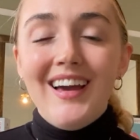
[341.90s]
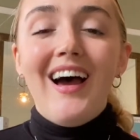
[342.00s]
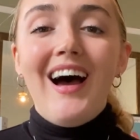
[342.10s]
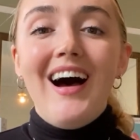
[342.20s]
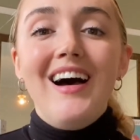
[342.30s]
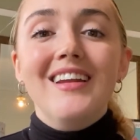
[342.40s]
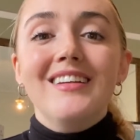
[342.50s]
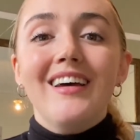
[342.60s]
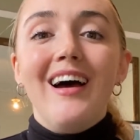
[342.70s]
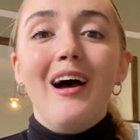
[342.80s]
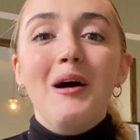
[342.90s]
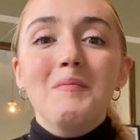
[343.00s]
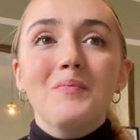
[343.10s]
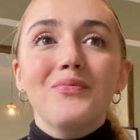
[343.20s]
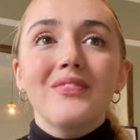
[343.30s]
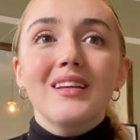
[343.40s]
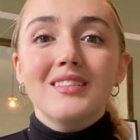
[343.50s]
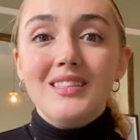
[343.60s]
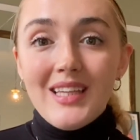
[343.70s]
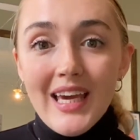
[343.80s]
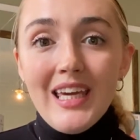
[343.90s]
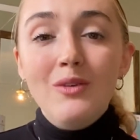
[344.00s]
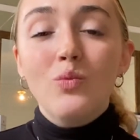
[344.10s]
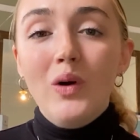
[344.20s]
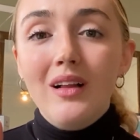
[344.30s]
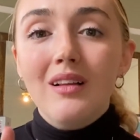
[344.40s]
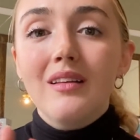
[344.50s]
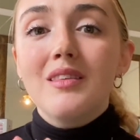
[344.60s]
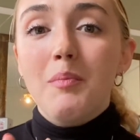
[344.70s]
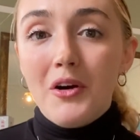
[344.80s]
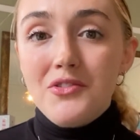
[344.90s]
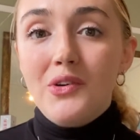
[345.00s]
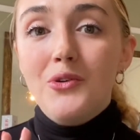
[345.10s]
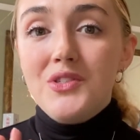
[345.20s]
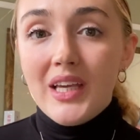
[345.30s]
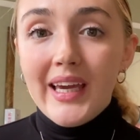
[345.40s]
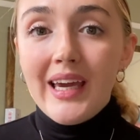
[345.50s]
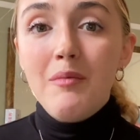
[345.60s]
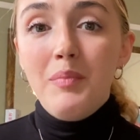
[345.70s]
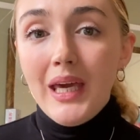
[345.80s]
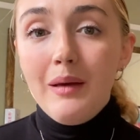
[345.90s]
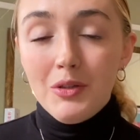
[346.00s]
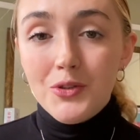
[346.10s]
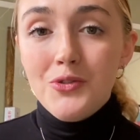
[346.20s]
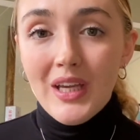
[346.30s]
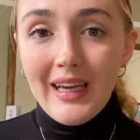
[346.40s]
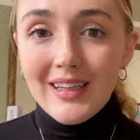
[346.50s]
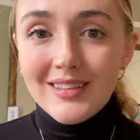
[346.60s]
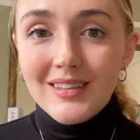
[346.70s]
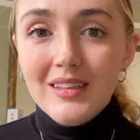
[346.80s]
And C, will the person who's singing it be able to sing it?